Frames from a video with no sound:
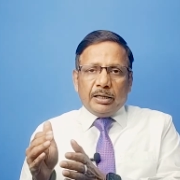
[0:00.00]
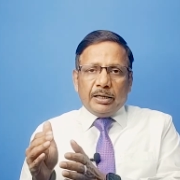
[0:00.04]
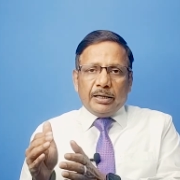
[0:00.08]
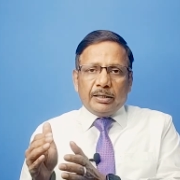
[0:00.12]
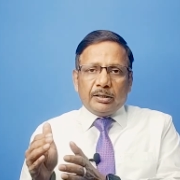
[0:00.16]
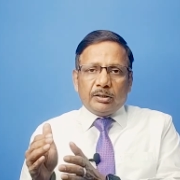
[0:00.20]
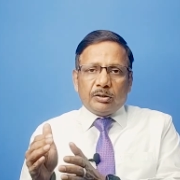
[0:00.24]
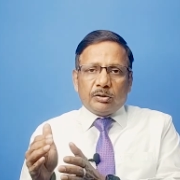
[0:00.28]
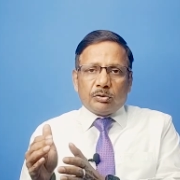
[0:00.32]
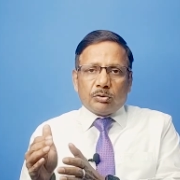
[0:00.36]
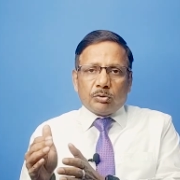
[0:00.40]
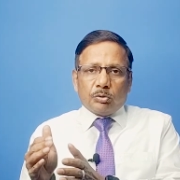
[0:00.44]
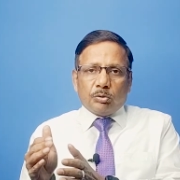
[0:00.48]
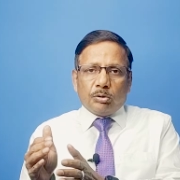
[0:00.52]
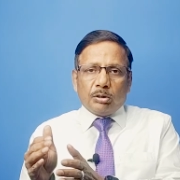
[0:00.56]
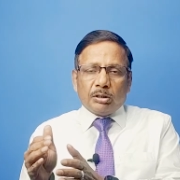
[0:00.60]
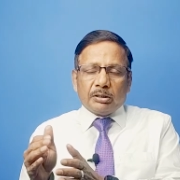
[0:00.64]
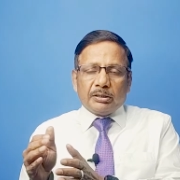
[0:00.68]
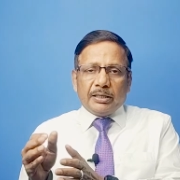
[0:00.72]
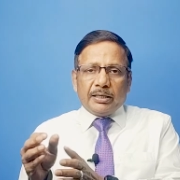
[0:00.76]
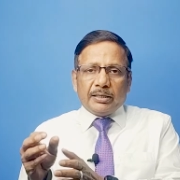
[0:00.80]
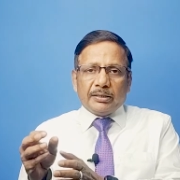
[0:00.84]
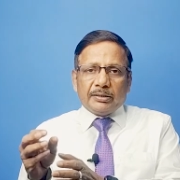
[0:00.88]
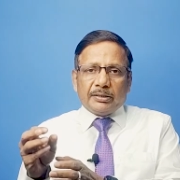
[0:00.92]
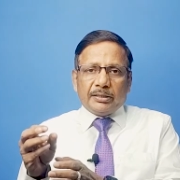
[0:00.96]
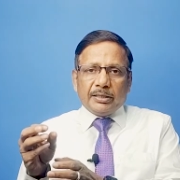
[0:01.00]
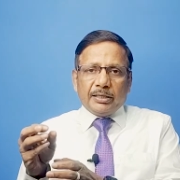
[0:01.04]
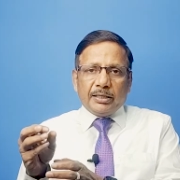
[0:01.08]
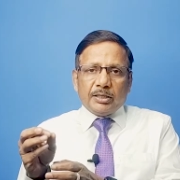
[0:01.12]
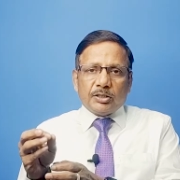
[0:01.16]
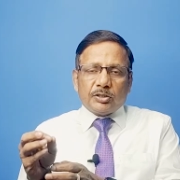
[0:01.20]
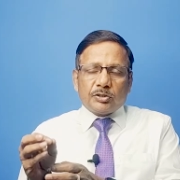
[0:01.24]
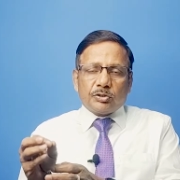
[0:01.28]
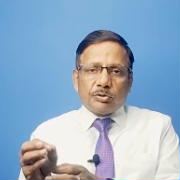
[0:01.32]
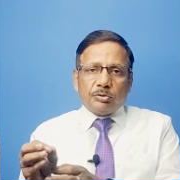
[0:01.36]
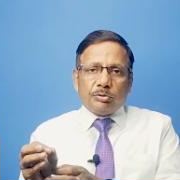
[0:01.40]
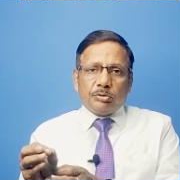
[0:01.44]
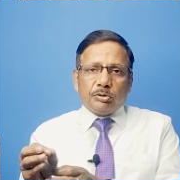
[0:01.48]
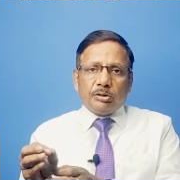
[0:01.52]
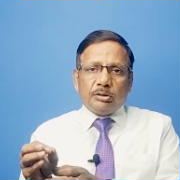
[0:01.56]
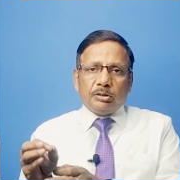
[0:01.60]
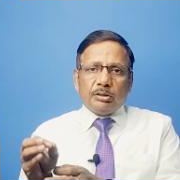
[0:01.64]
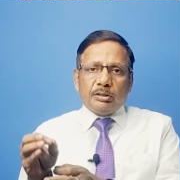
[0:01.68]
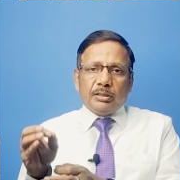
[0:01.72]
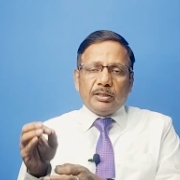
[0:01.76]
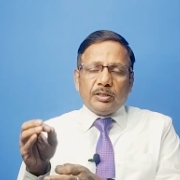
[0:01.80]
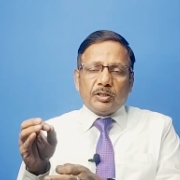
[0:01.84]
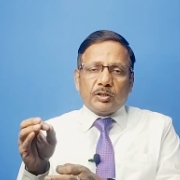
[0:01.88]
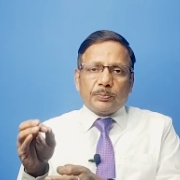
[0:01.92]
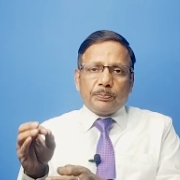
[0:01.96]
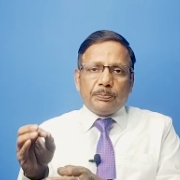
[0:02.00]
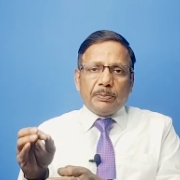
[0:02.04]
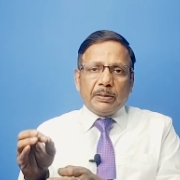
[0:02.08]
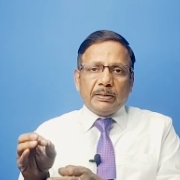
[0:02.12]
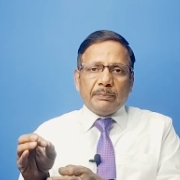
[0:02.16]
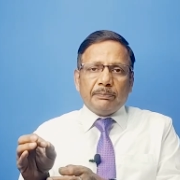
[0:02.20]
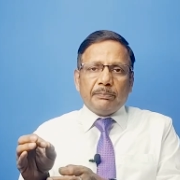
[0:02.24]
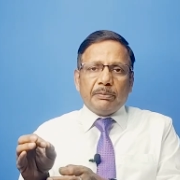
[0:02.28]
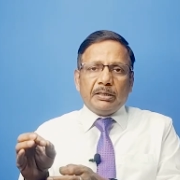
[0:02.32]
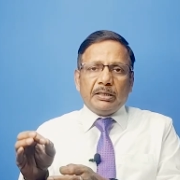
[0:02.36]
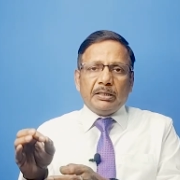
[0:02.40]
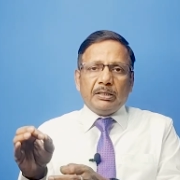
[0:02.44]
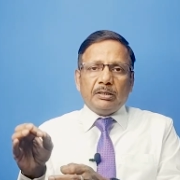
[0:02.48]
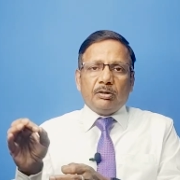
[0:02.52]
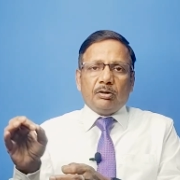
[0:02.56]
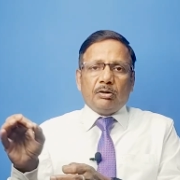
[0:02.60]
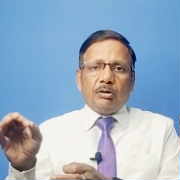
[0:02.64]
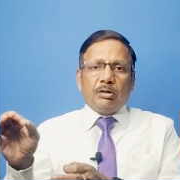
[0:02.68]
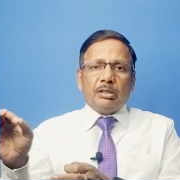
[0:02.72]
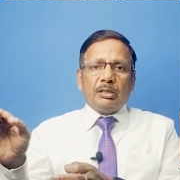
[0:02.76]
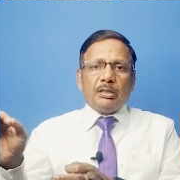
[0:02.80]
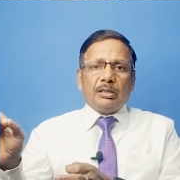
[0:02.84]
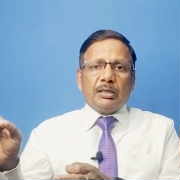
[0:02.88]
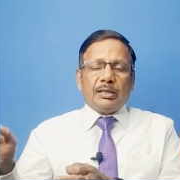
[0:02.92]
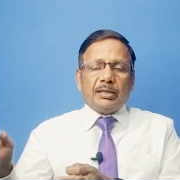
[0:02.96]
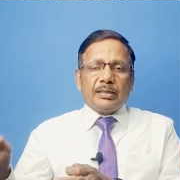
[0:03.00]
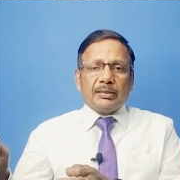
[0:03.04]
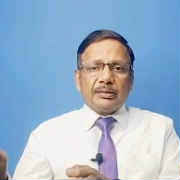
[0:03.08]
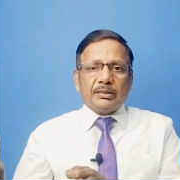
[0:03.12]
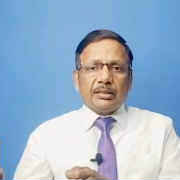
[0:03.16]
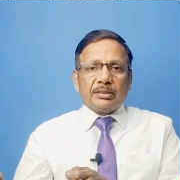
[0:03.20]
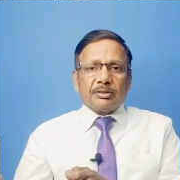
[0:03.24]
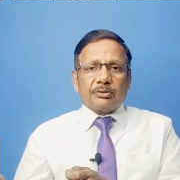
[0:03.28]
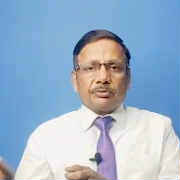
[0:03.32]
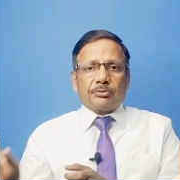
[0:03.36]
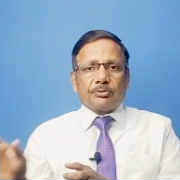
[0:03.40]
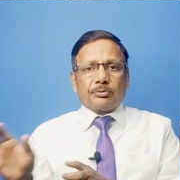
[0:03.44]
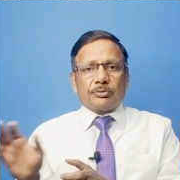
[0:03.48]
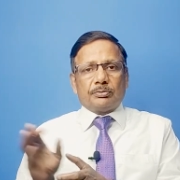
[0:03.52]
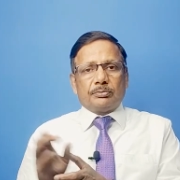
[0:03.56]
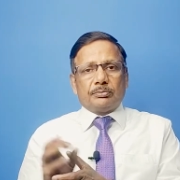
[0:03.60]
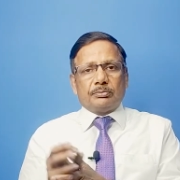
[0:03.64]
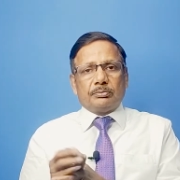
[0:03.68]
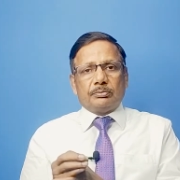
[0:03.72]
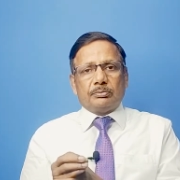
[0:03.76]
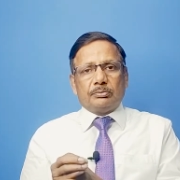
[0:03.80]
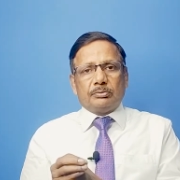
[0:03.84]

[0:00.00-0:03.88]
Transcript: and told that they should spend money on others,